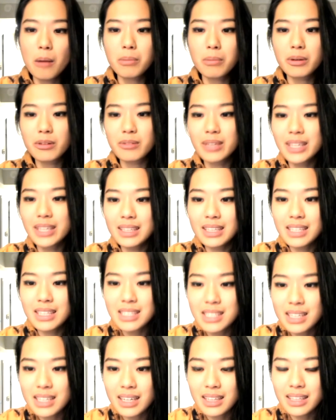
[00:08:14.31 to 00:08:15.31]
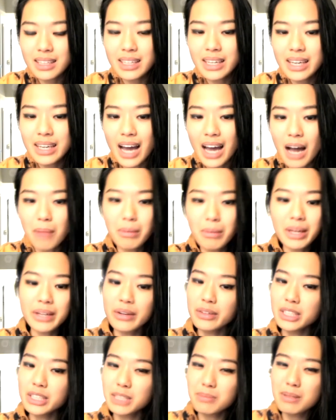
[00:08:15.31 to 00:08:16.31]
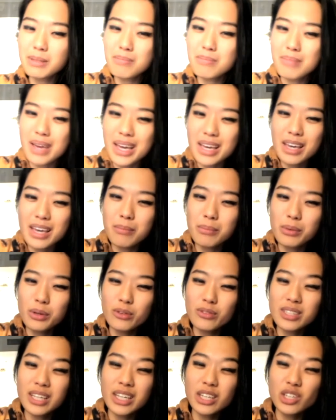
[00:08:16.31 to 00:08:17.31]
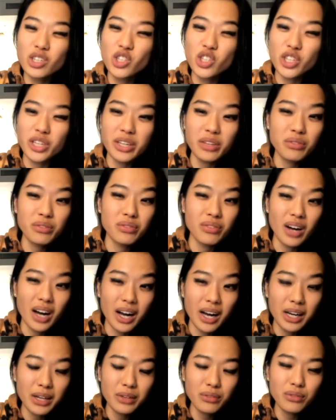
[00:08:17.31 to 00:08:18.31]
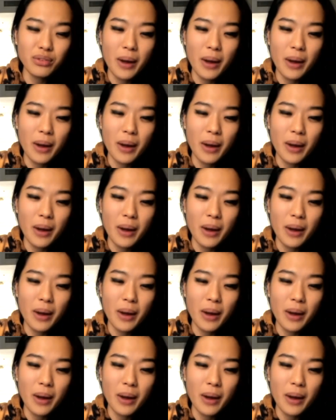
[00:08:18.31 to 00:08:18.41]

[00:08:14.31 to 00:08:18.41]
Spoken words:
but realistically, am I going to be making moves like g5?